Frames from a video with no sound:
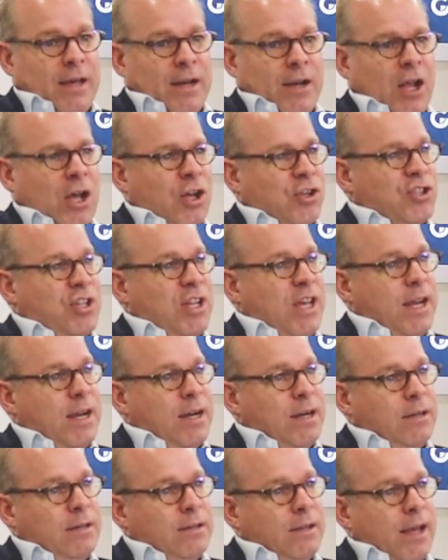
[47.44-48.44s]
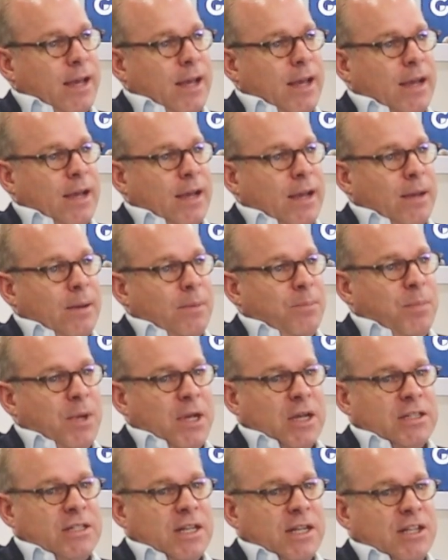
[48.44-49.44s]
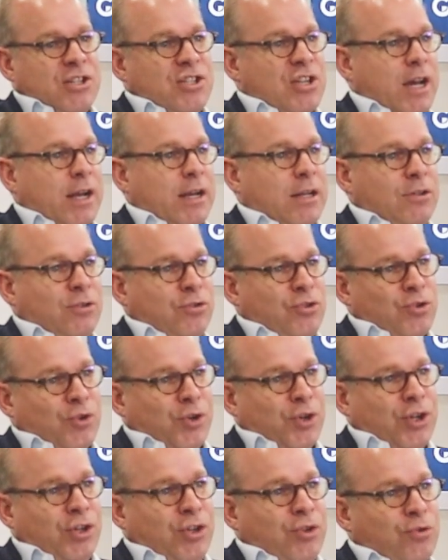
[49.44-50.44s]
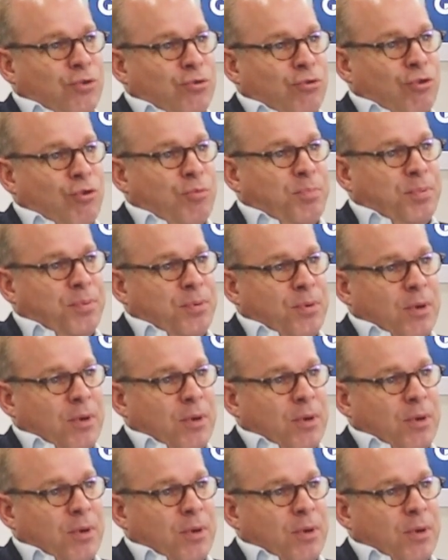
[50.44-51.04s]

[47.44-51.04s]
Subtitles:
last year because I decided to join a new group